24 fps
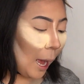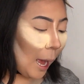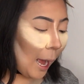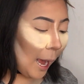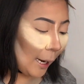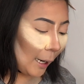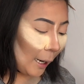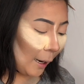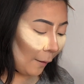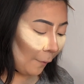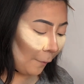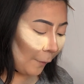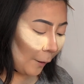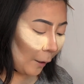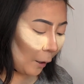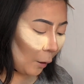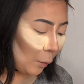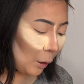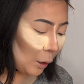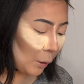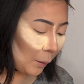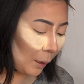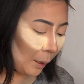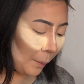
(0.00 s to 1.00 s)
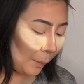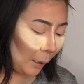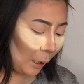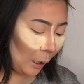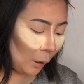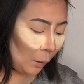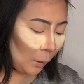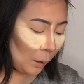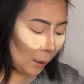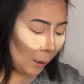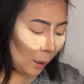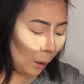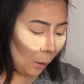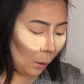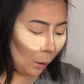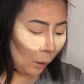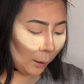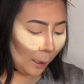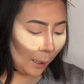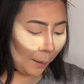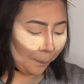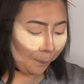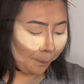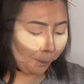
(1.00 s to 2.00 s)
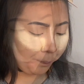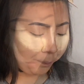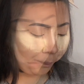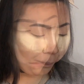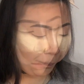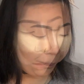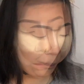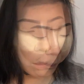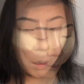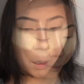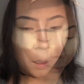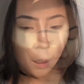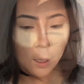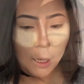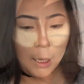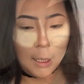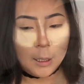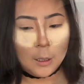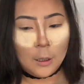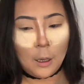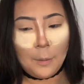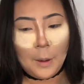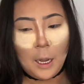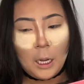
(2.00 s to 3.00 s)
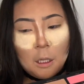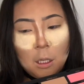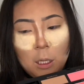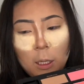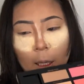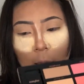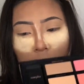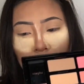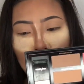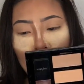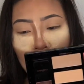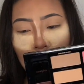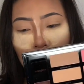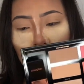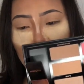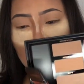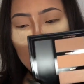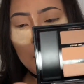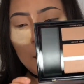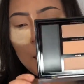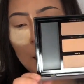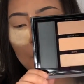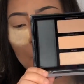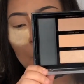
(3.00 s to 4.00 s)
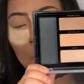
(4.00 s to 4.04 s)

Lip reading: I gotta figure out which one I'm gonna use though, hold on. Okay, so I'm actually gonna go into this